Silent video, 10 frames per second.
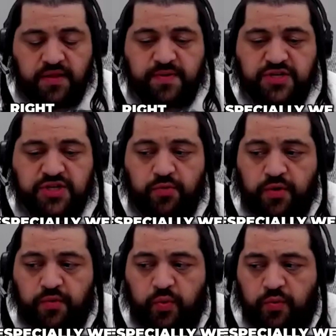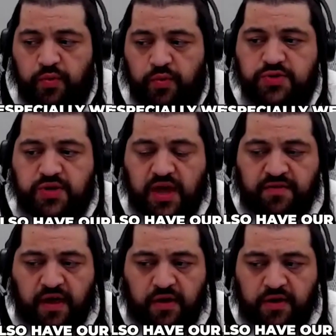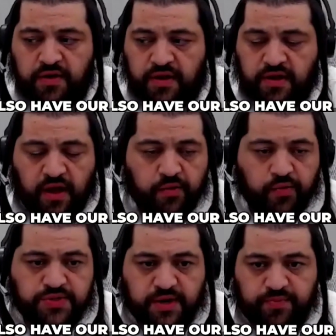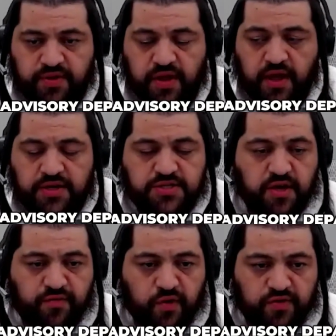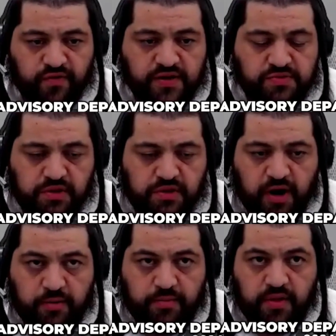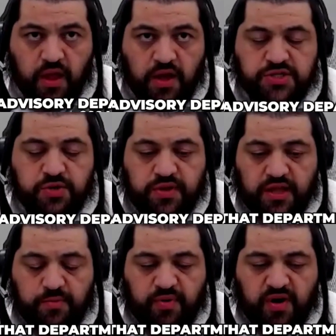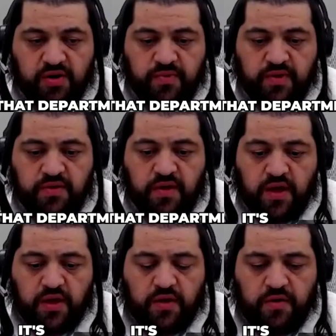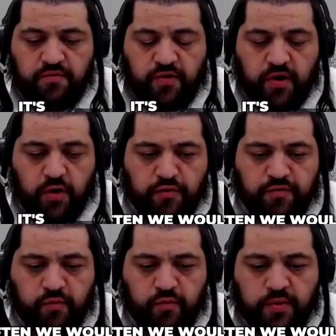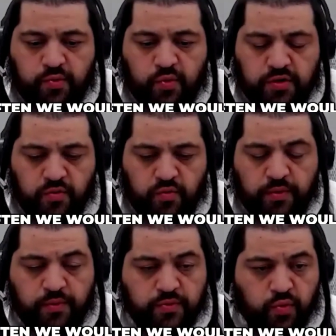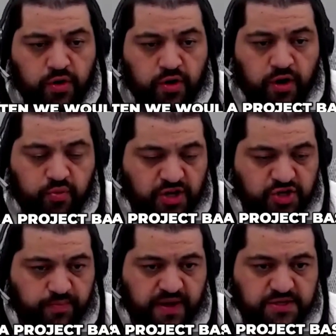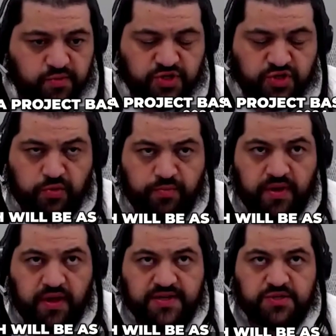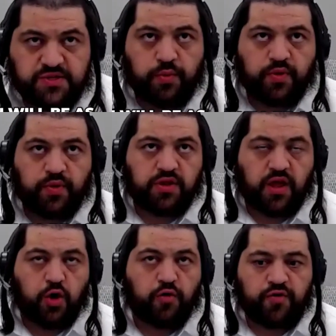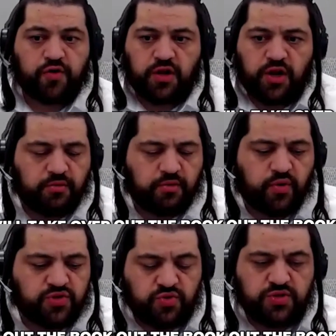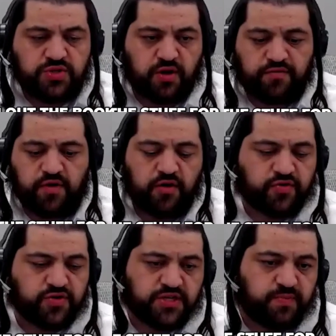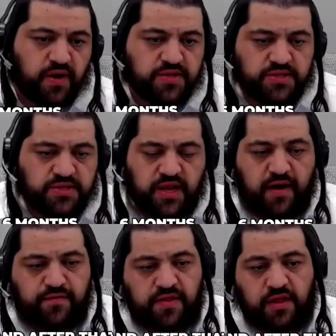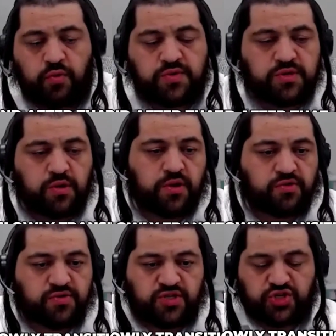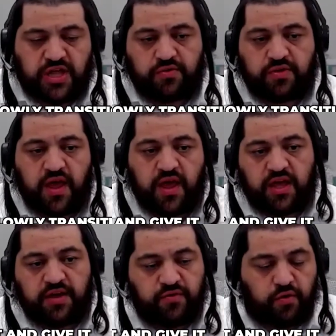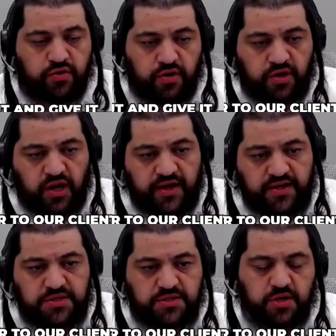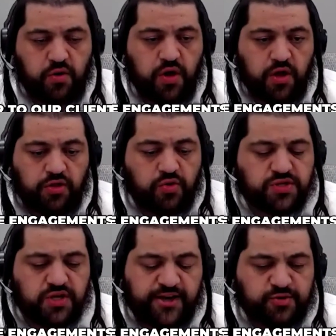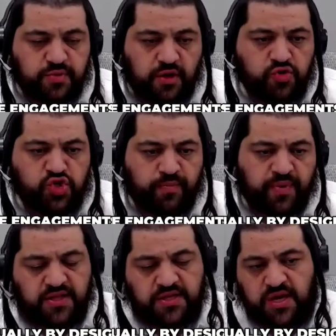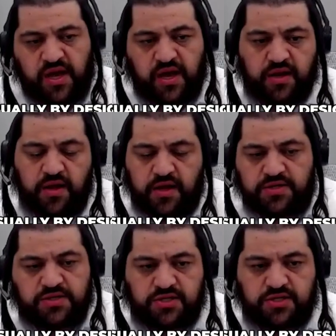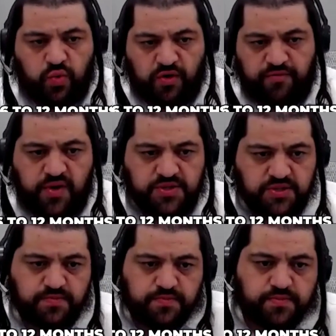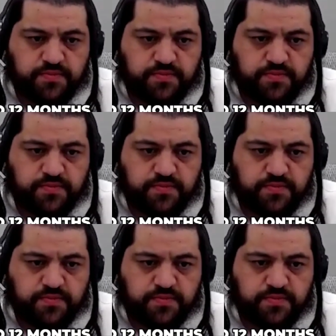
and especially we also have our separate CFO advisory department. So with that department, very often we would work on a project base, which will be as we will take over, clean out the books, do the stuff for 6 months, and after that we will slowly transition out and give it over to our clients. So those engagements are usually by design 6 to 12 months.